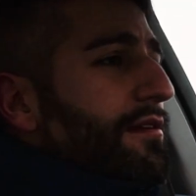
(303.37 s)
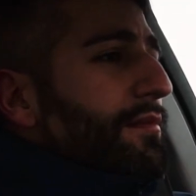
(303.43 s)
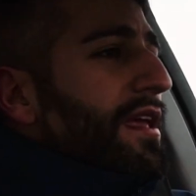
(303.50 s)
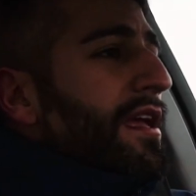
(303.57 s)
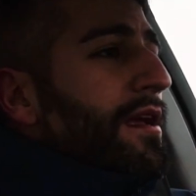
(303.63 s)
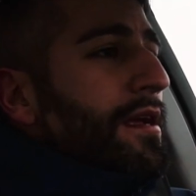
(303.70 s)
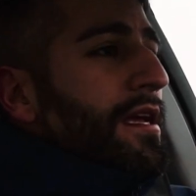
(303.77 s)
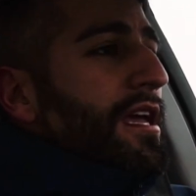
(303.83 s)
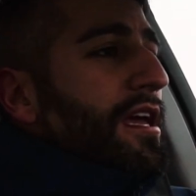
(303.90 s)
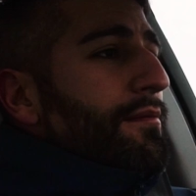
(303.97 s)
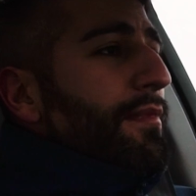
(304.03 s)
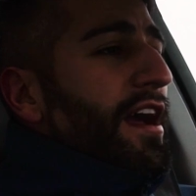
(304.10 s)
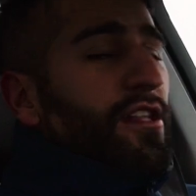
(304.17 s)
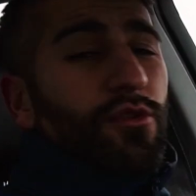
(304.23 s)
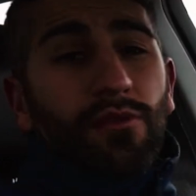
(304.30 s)
of me in
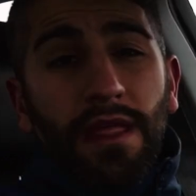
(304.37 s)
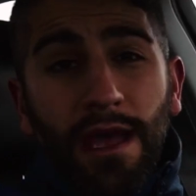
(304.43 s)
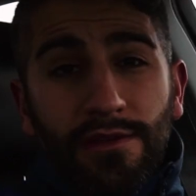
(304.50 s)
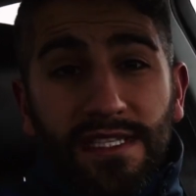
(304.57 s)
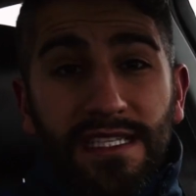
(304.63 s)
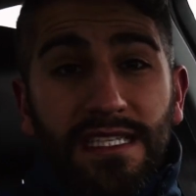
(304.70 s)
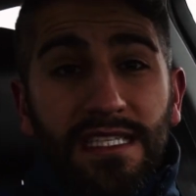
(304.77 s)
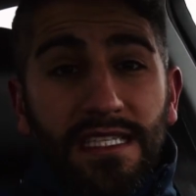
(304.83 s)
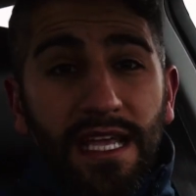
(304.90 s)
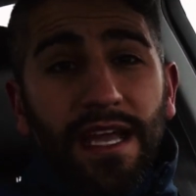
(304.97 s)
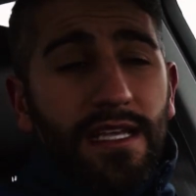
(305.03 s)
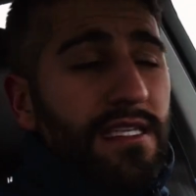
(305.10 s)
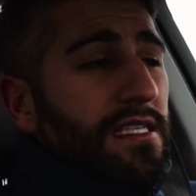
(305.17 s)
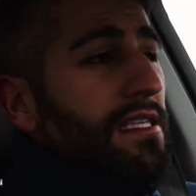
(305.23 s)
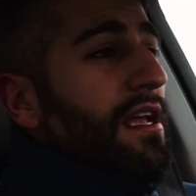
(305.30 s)
my
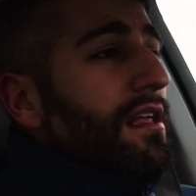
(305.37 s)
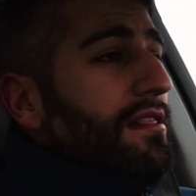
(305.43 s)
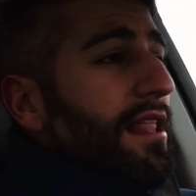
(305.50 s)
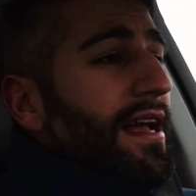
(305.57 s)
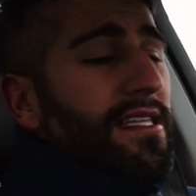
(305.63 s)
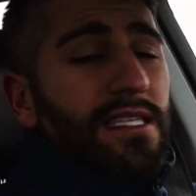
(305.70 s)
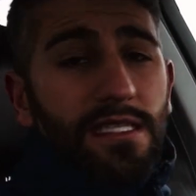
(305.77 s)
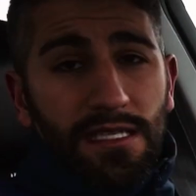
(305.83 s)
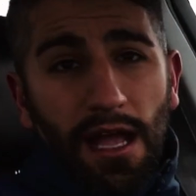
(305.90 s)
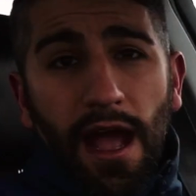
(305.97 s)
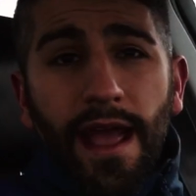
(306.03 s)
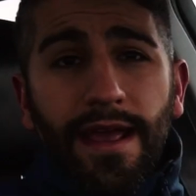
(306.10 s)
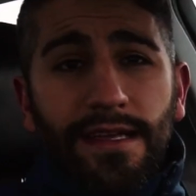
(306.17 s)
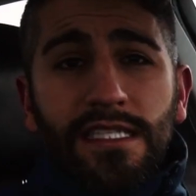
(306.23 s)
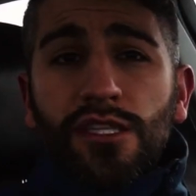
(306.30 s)
2006 Lexus
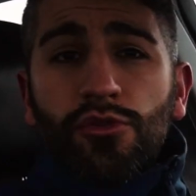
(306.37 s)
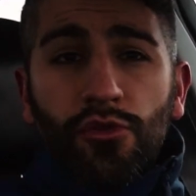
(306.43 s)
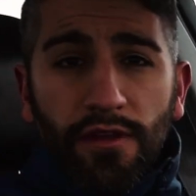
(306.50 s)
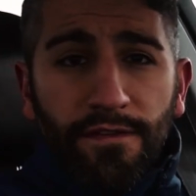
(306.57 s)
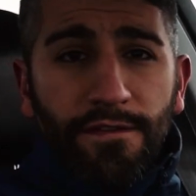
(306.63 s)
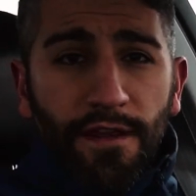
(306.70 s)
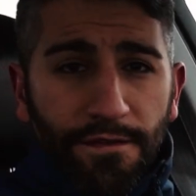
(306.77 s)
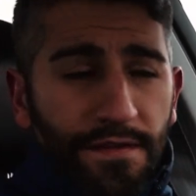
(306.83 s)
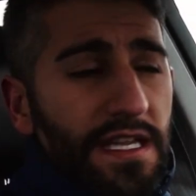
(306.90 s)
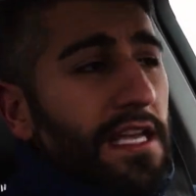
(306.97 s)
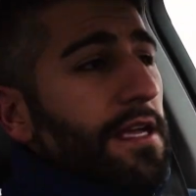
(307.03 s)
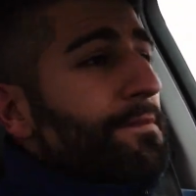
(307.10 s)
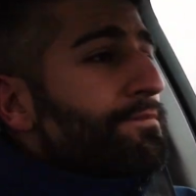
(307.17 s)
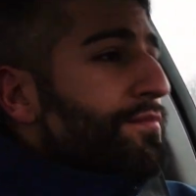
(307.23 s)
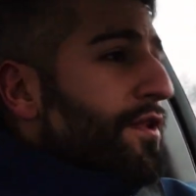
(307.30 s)

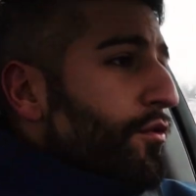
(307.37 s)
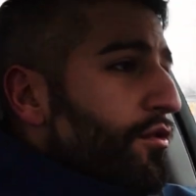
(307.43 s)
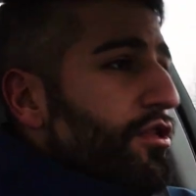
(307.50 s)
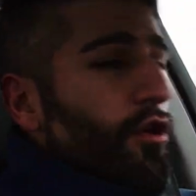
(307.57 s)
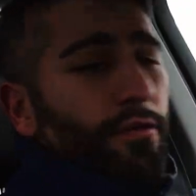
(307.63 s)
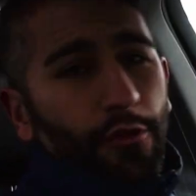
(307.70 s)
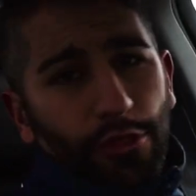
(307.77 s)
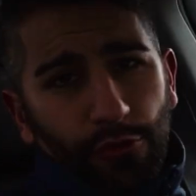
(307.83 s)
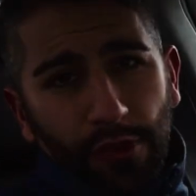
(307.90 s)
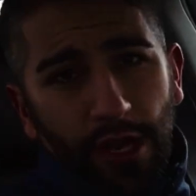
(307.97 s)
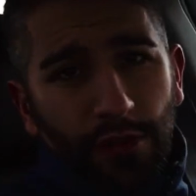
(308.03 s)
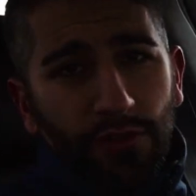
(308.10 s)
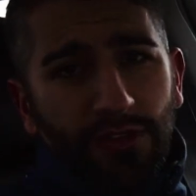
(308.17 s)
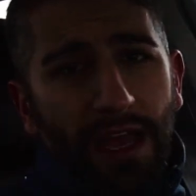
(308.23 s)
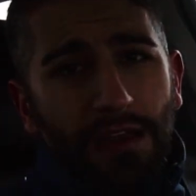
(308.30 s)
IS350 with over
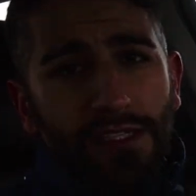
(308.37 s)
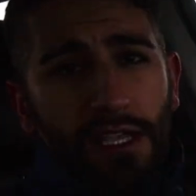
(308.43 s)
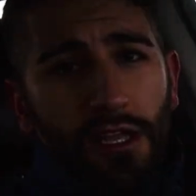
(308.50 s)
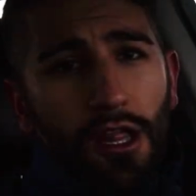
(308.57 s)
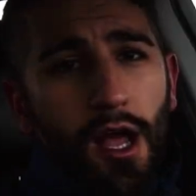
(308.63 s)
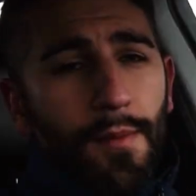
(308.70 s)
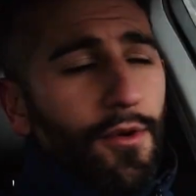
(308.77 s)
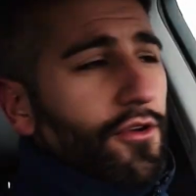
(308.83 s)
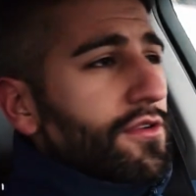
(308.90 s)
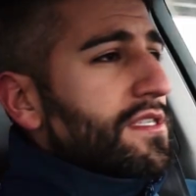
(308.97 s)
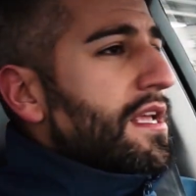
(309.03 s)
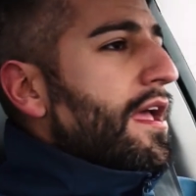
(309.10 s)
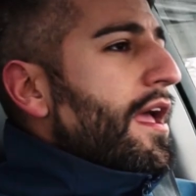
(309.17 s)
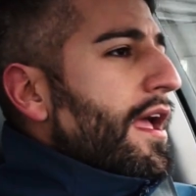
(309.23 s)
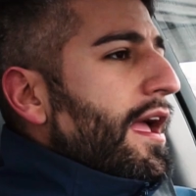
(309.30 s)
300,000 kilometers.
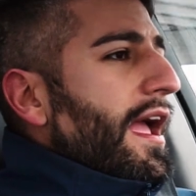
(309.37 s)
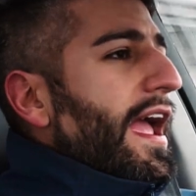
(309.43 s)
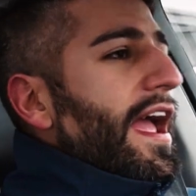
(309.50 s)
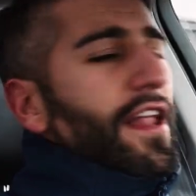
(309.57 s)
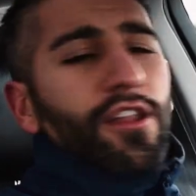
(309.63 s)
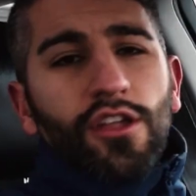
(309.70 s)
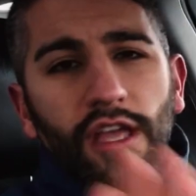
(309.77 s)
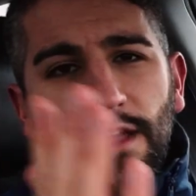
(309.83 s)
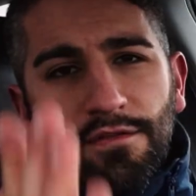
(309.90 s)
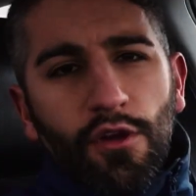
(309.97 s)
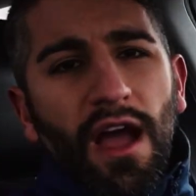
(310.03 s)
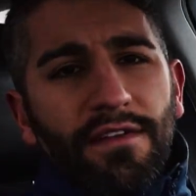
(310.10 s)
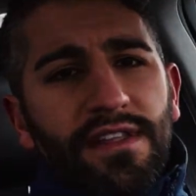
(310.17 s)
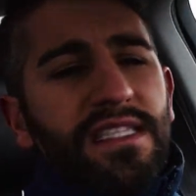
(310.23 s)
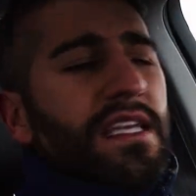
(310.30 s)
And if you
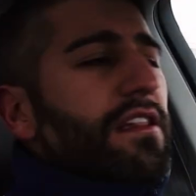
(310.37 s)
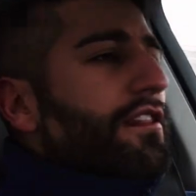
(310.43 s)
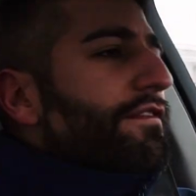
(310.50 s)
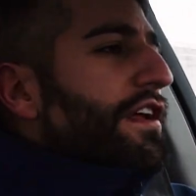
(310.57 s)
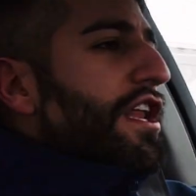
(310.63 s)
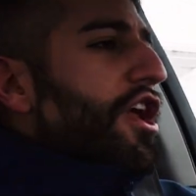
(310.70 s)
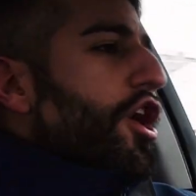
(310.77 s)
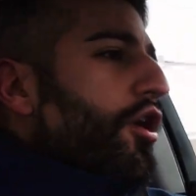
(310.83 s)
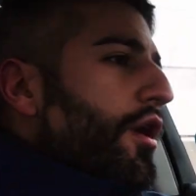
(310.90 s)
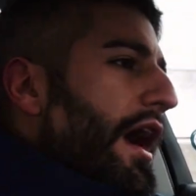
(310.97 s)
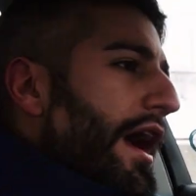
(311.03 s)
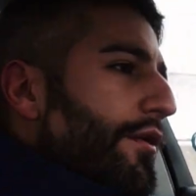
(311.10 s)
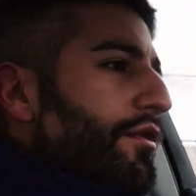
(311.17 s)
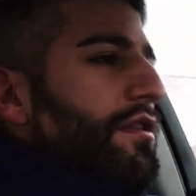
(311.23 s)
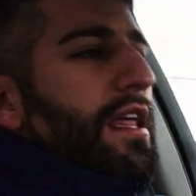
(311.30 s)
haven't seen the video, I will